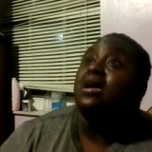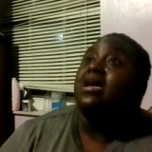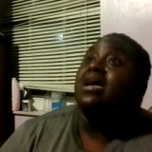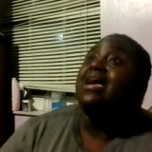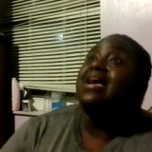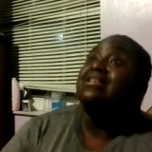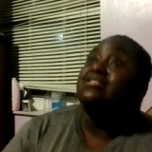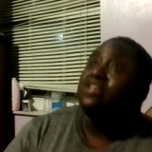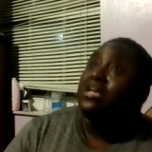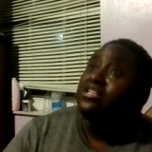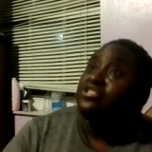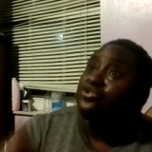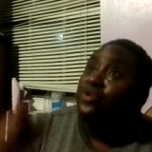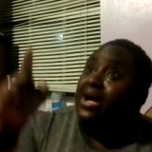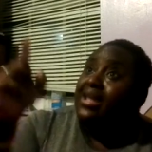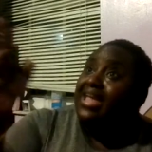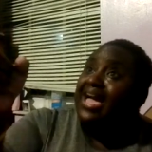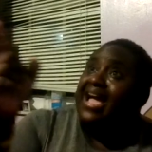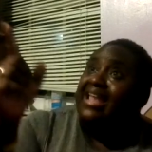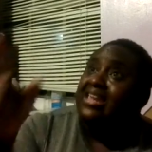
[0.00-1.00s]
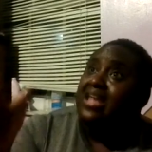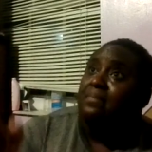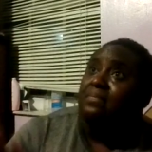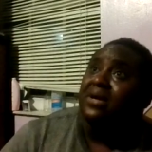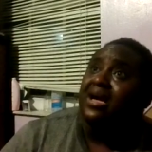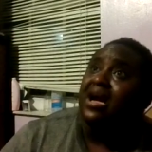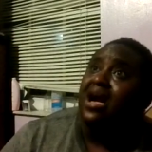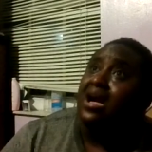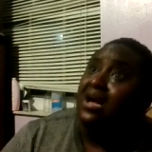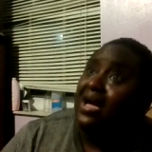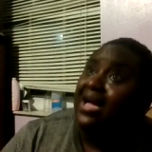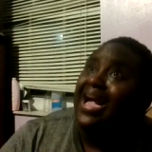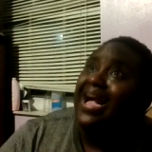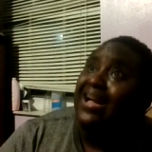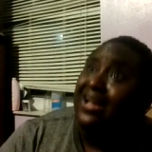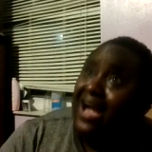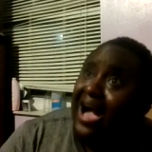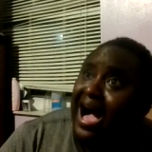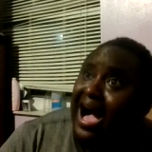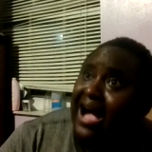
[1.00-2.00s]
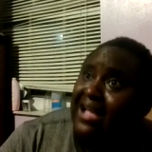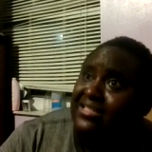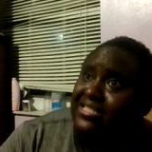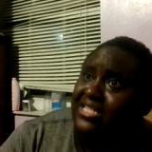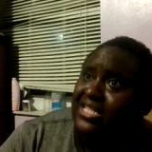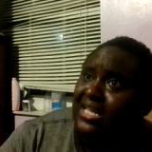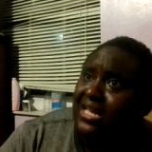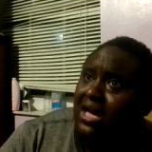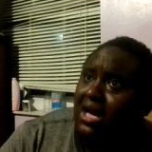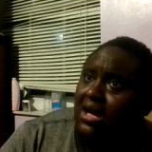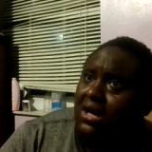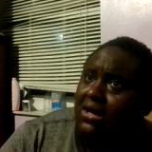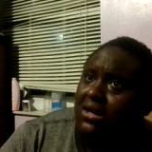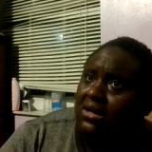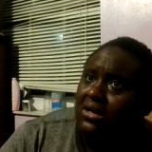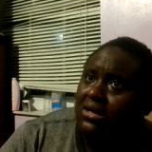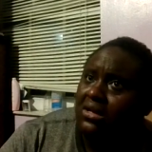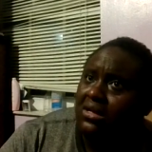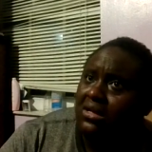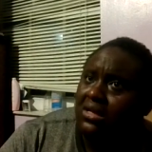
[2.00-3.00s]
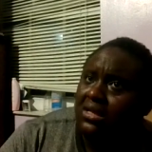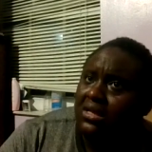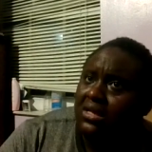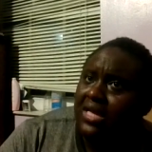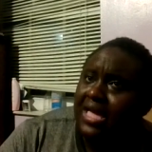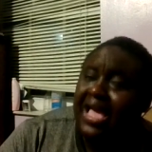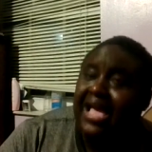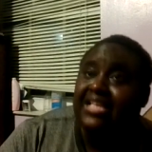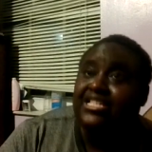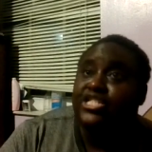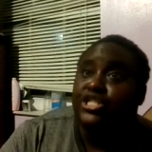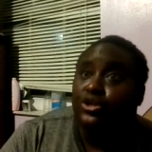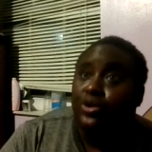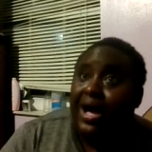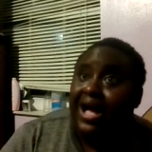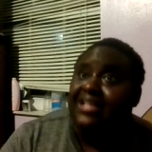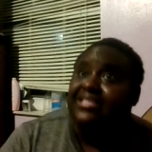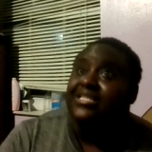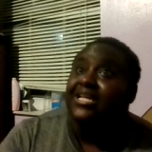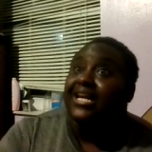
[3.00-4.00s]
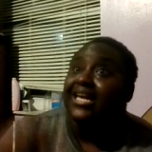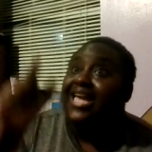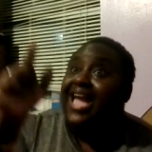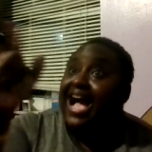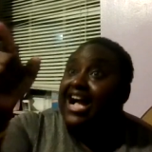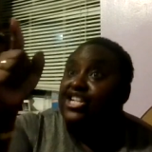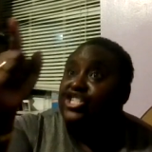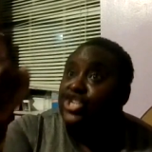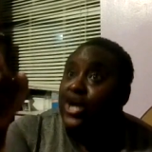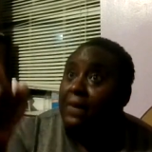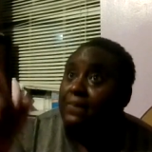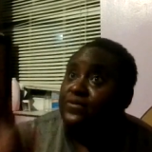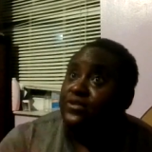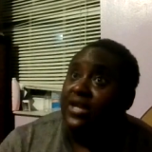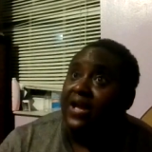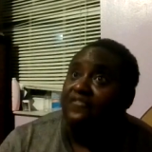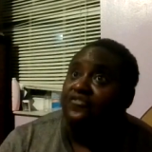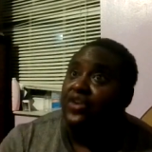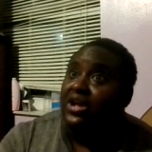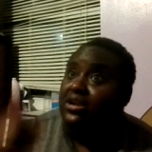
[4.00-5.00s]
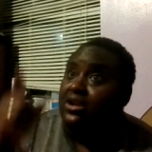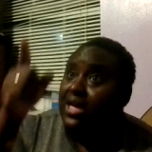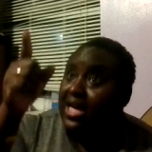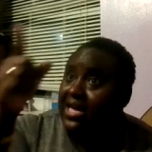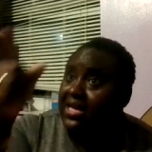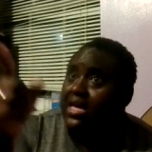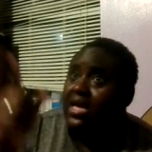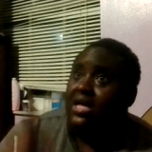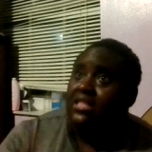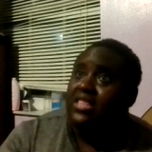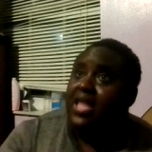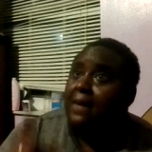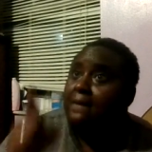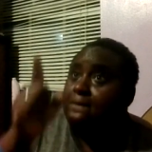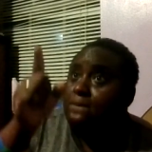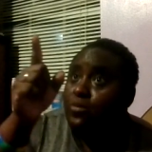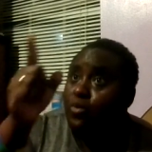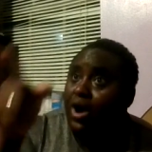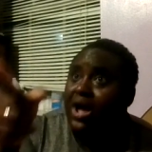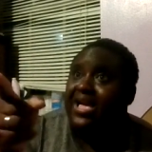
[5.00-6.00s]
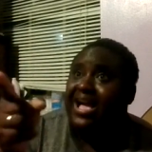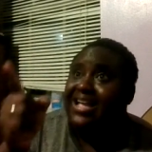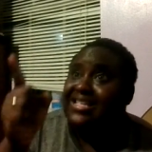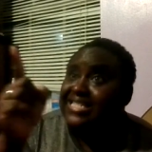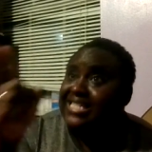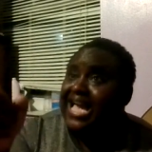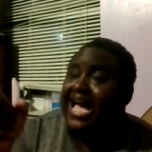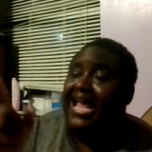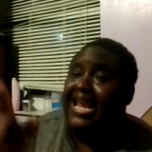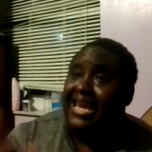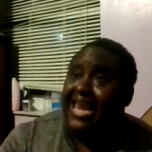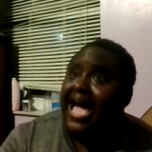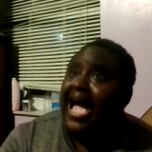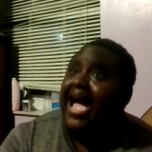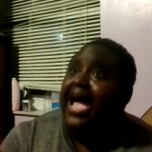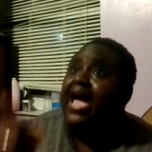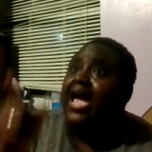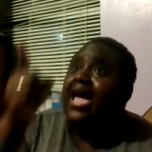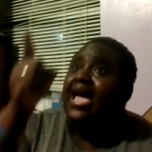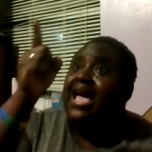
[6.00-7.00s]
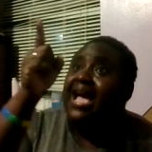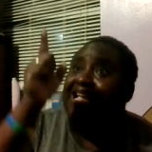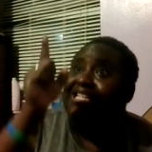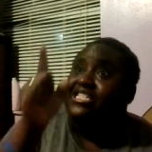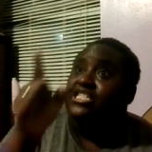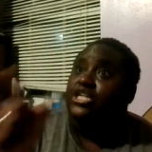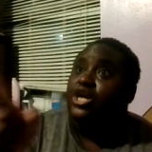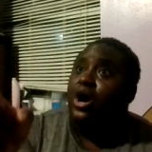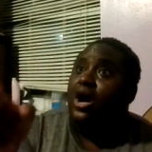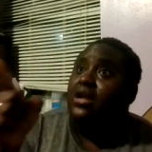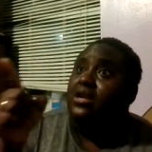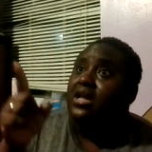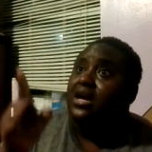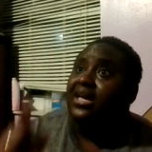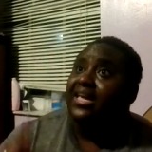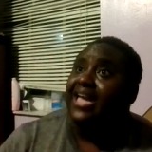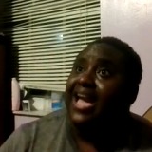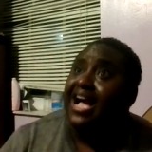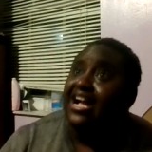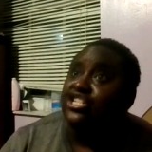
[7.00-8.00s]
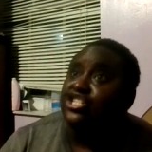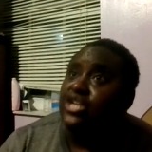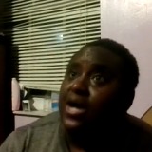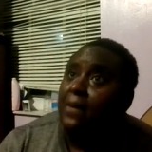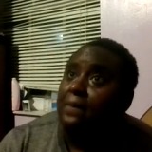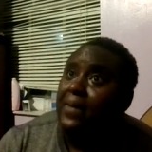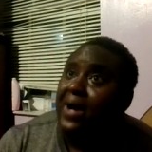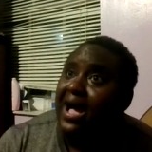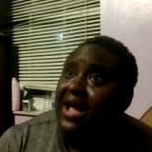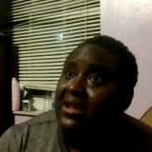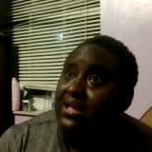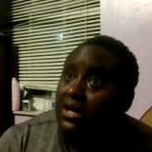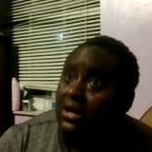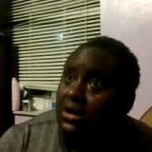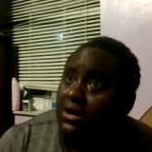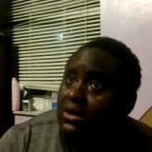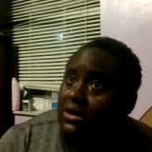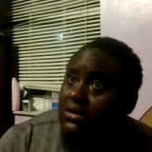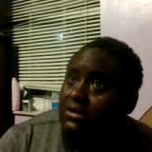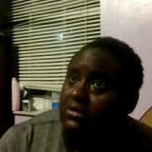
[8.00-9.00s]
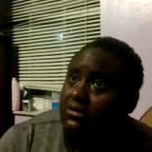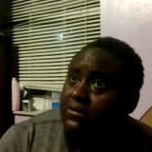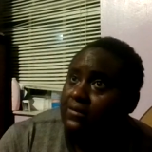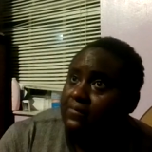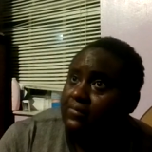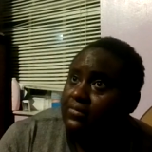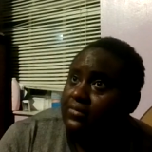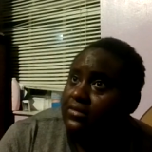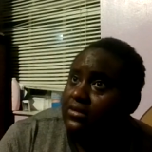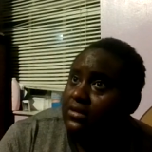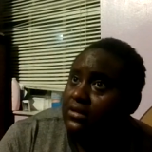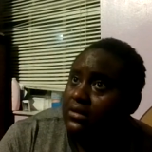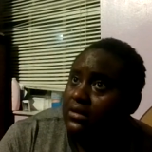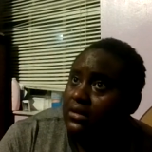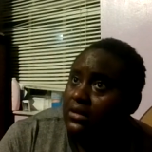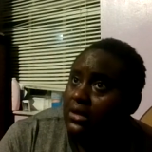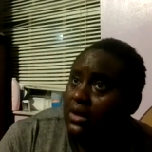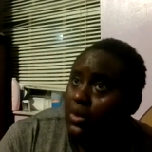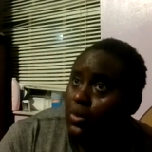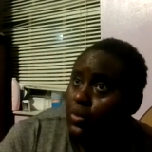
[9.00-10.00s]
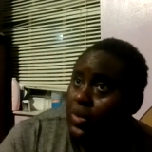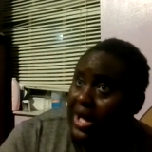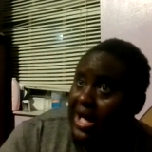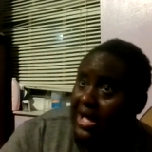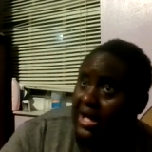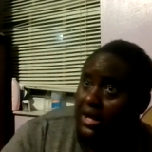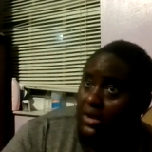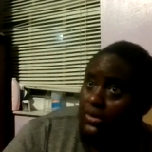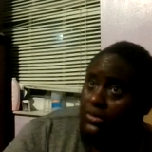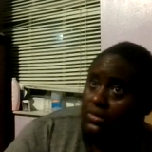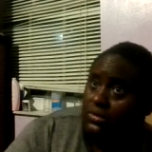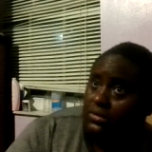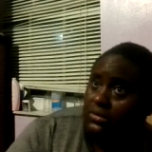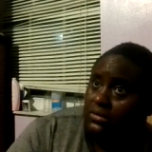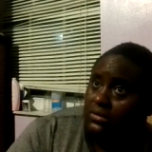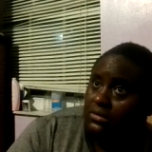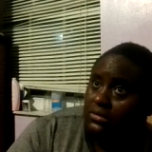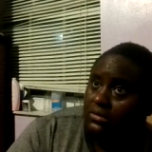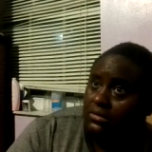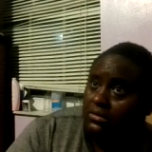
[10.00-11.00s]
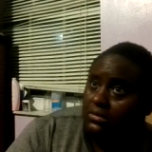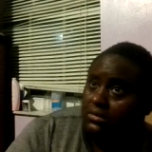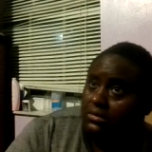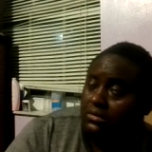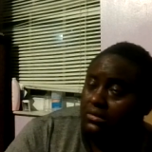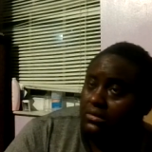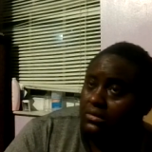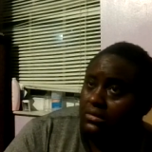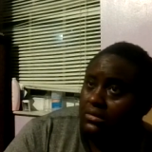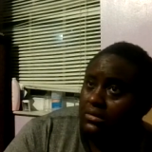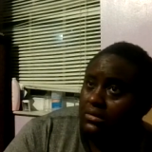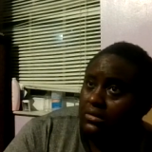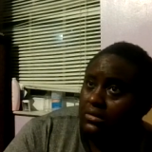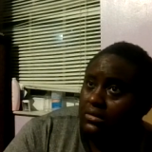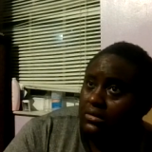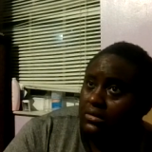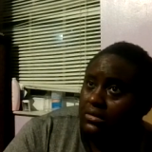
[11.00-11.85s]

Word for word: It's, it's going to end up in car to you. It's going to catch up to you. The more you tell lie, it's going to catch up on you. Go get some help. Go get some help if you need help.